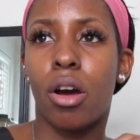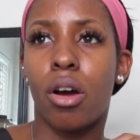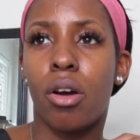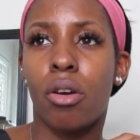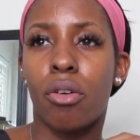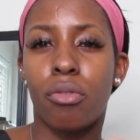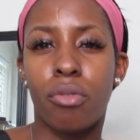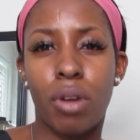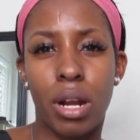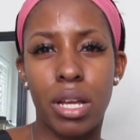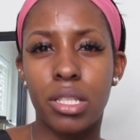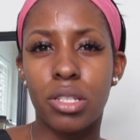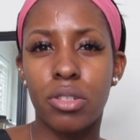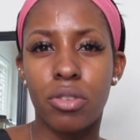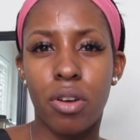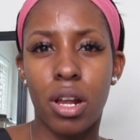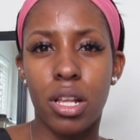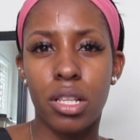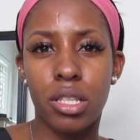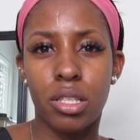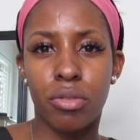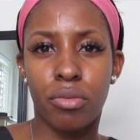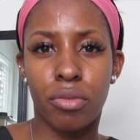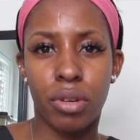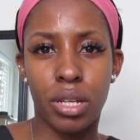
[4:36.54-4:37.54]

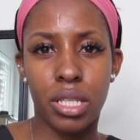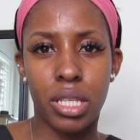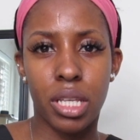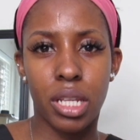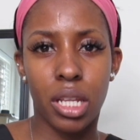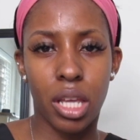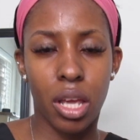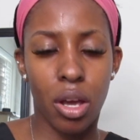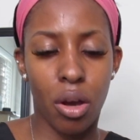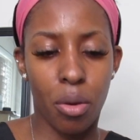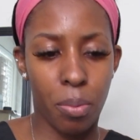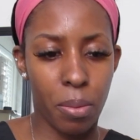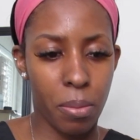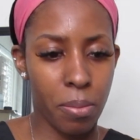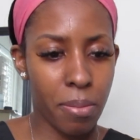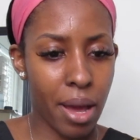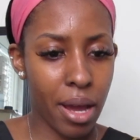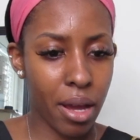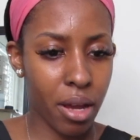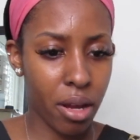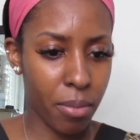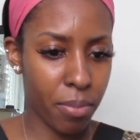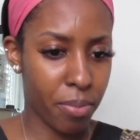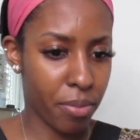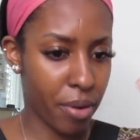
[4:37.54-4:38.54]
Restaurants recently opened
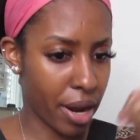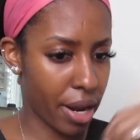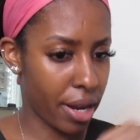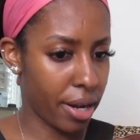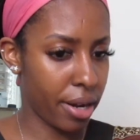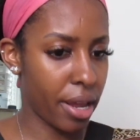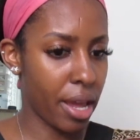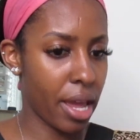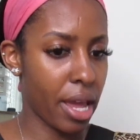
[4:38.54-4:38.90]
back up, right?